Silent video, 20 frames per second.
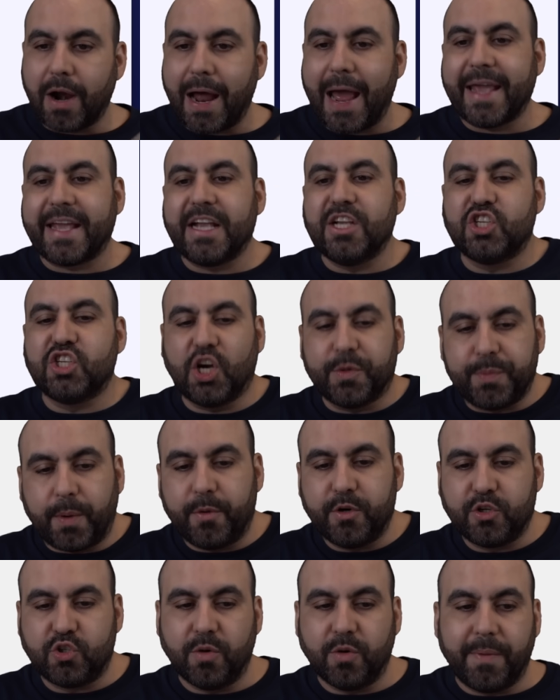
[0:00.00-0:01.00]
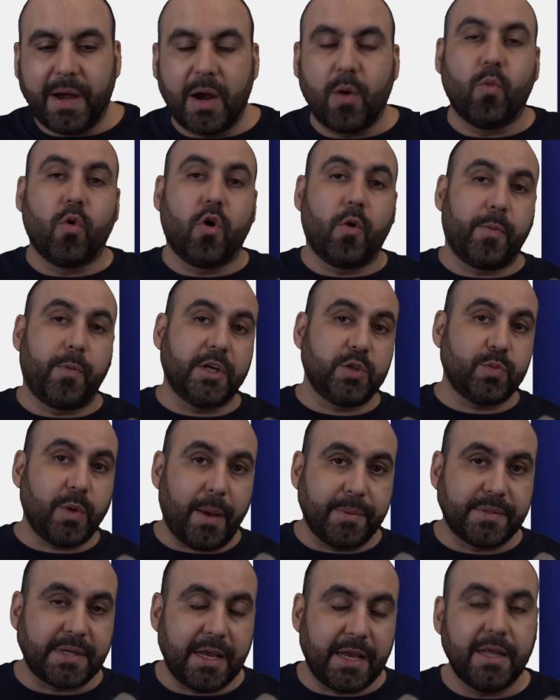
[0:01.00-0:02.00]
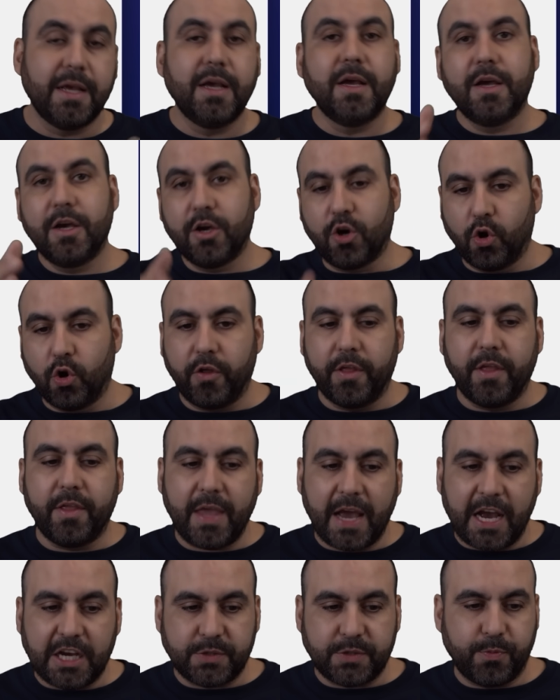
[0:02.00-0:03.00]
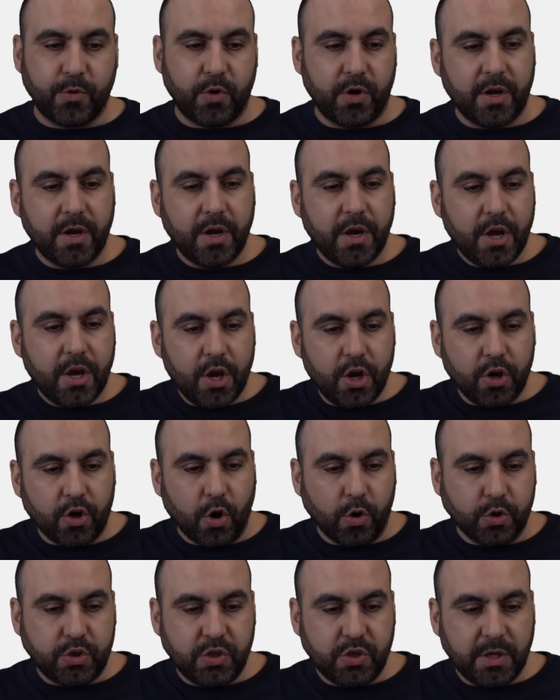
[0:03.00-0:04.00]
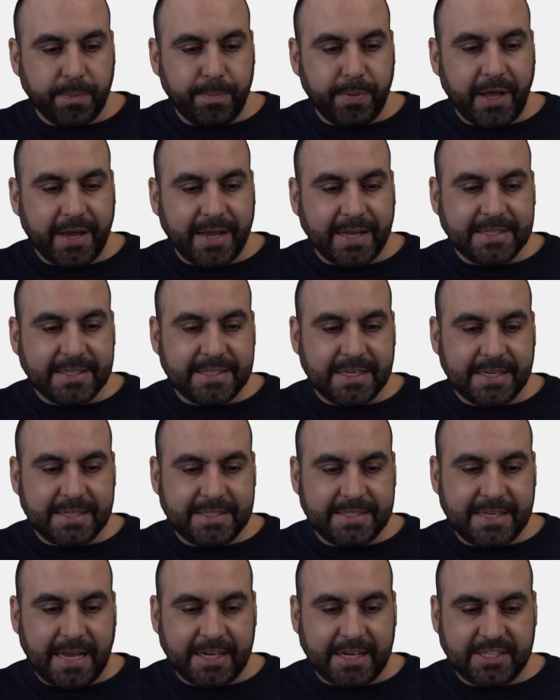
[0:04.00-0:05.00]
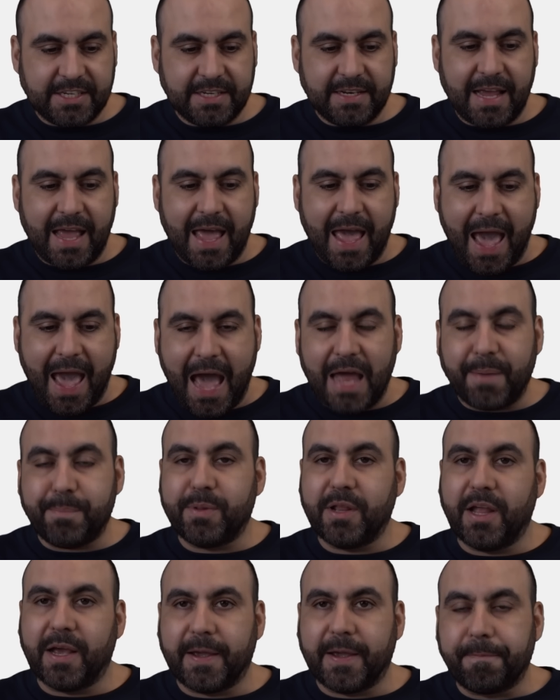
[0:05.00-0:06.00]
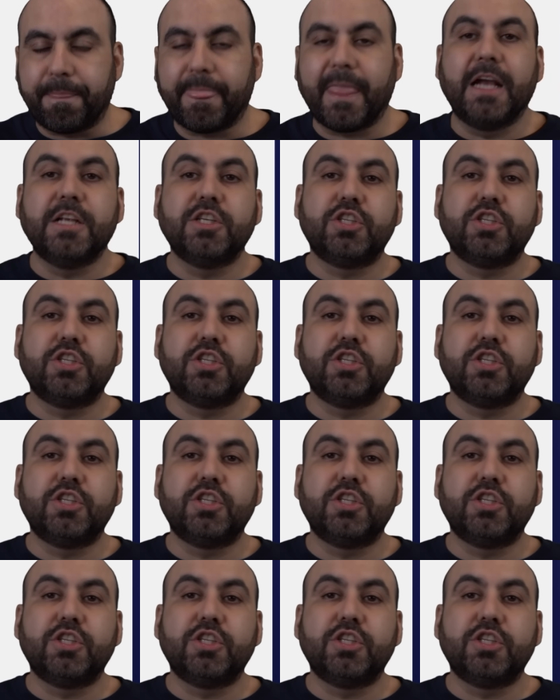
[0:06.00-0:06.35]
I can jump over to my WordPress website, go to the dashboard, go to the plugins section, add plugin, and